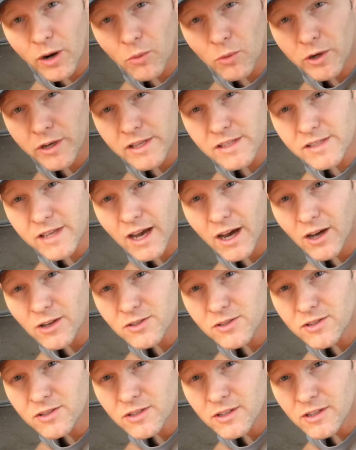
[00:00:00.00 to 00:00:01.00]
Woody's
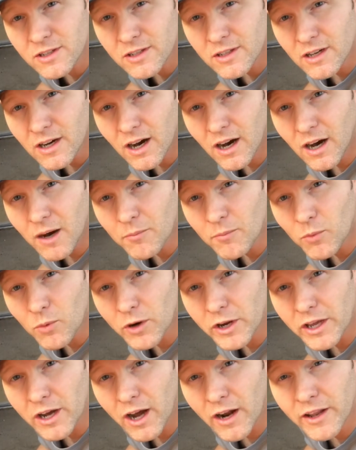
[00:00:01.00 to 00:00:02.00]
house.
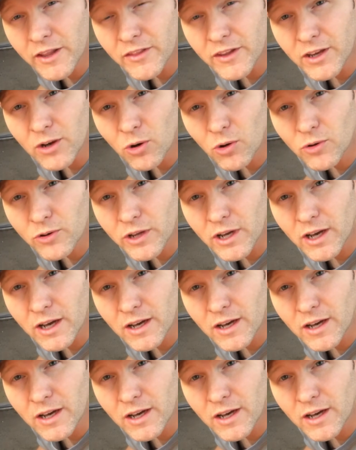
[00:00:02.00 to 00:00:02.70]
Woody Anand, the old